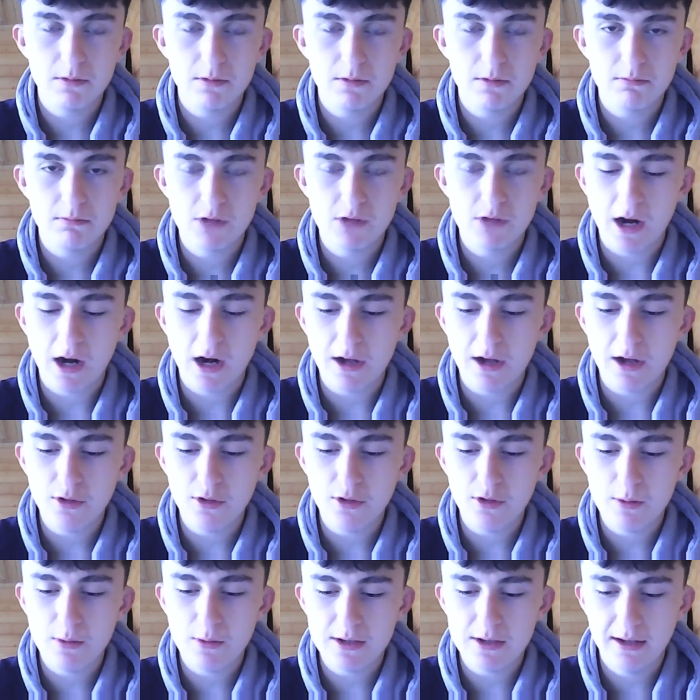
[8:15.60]
Charlie, on
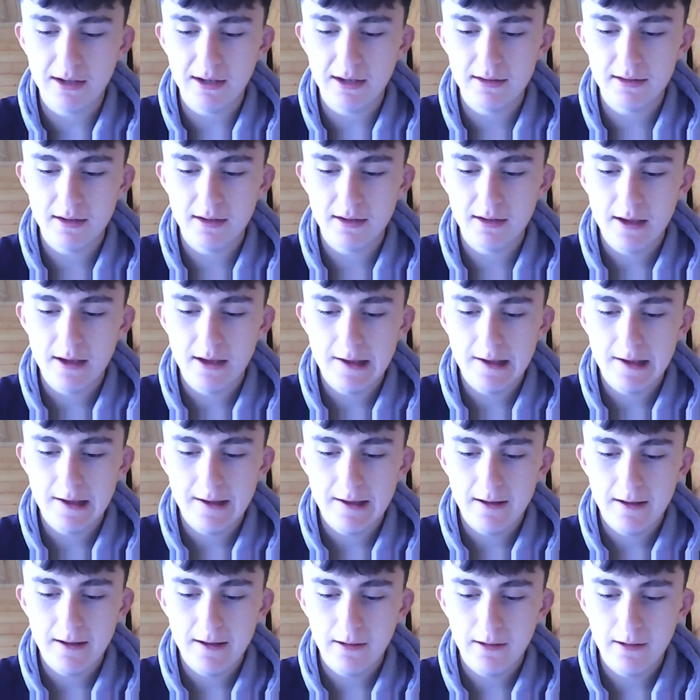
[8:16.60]
Switzerland,
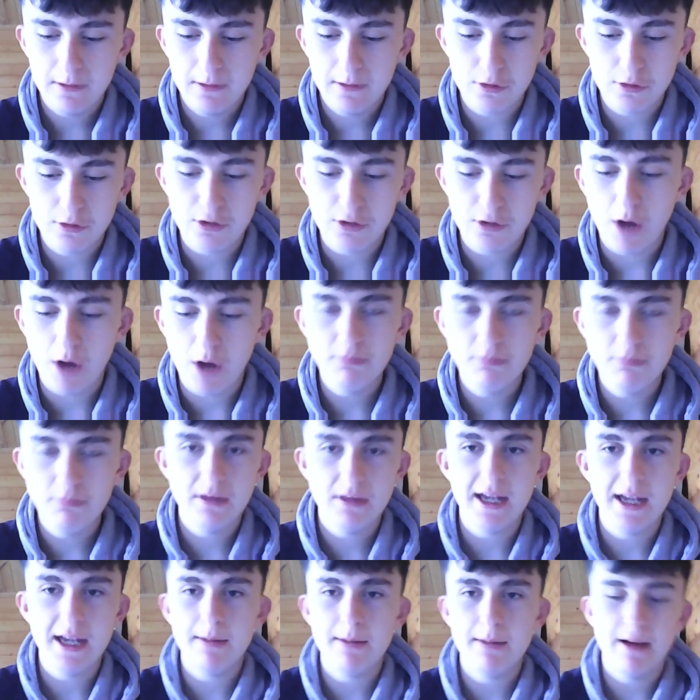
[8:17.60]
just don't
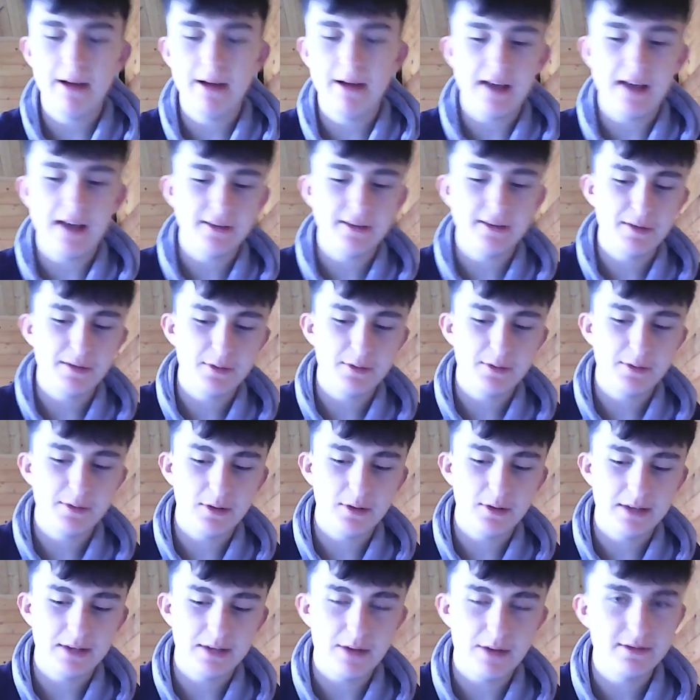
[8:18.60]
think about last night's
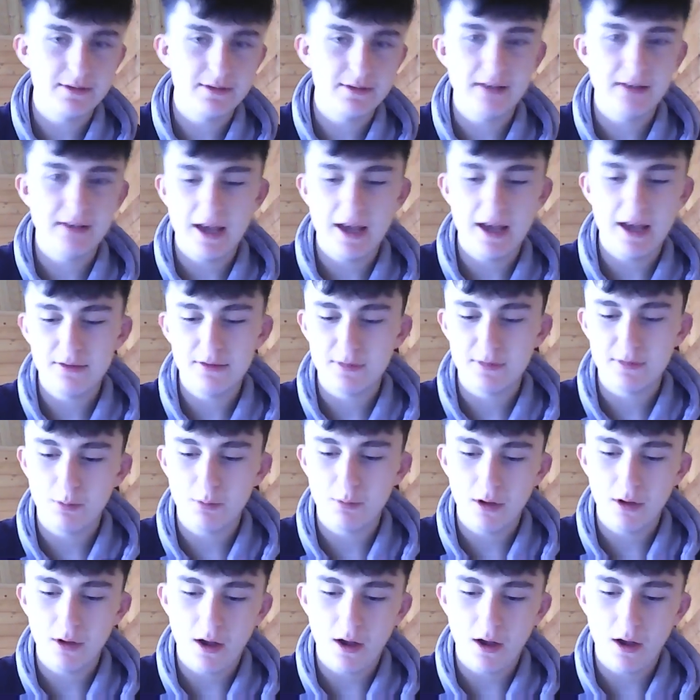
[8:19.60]
result. That was disastrous.
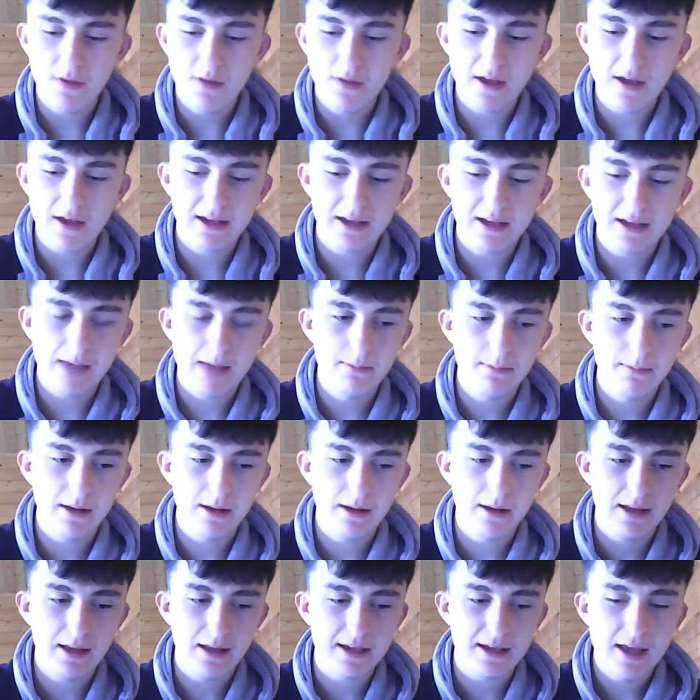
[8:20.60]
But on that game,
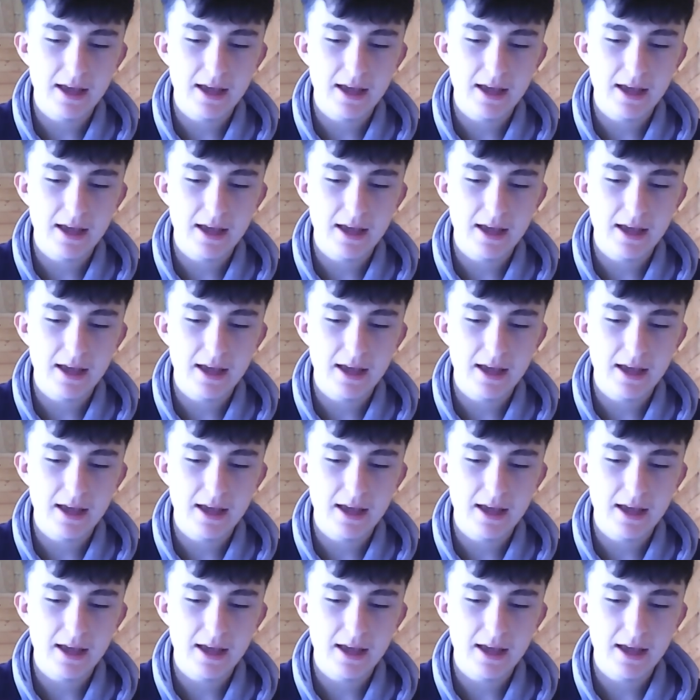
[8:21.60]
like